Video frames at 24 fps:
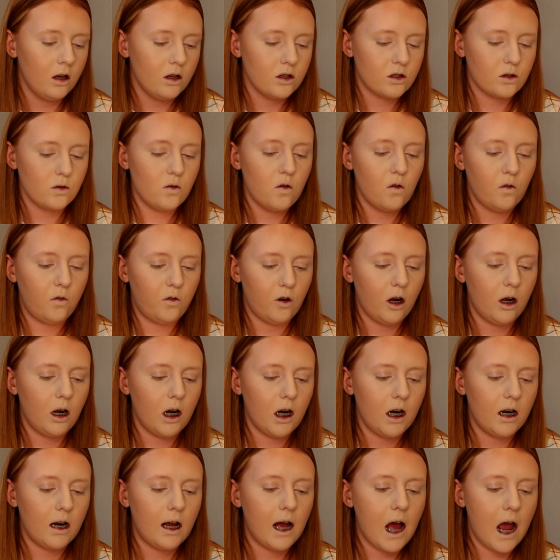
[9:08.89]
So
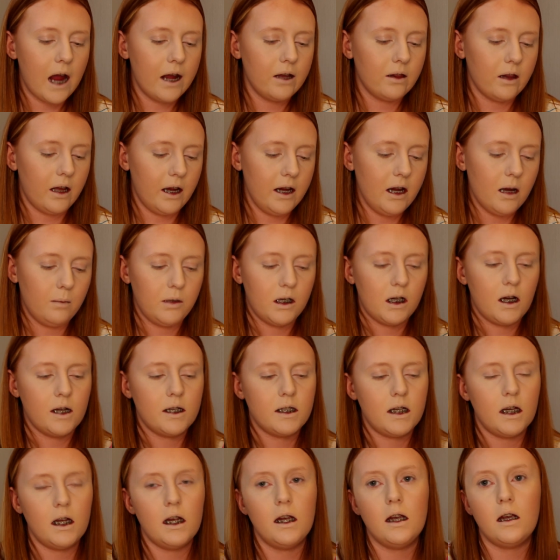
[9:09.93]
for highlight, I'm going to
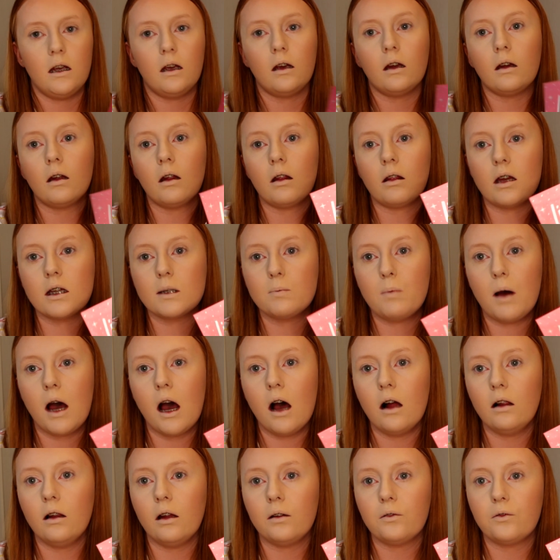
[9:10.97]
take this
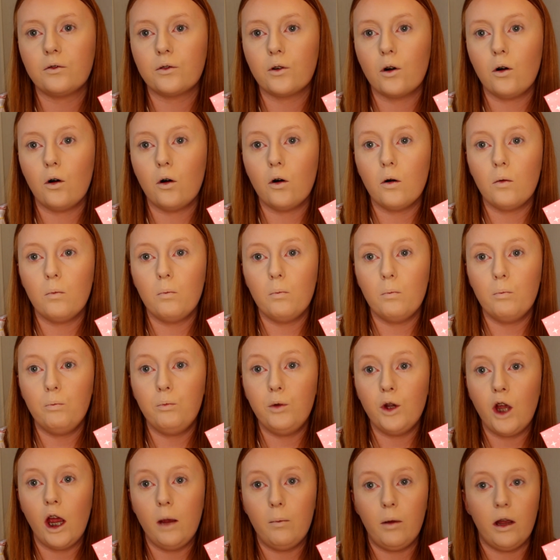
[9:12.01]
palette from
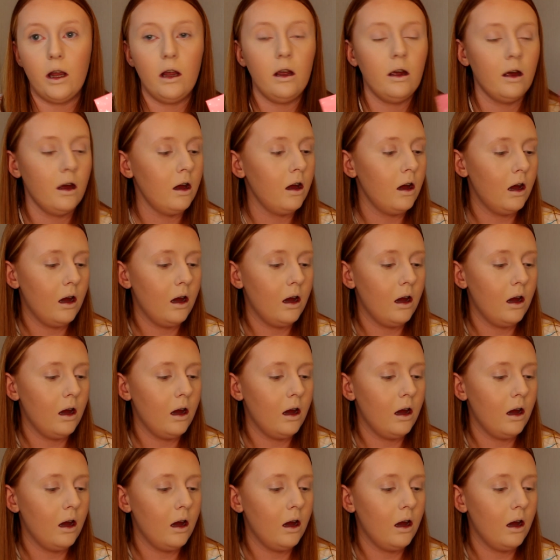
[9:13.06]
Beauty Bay.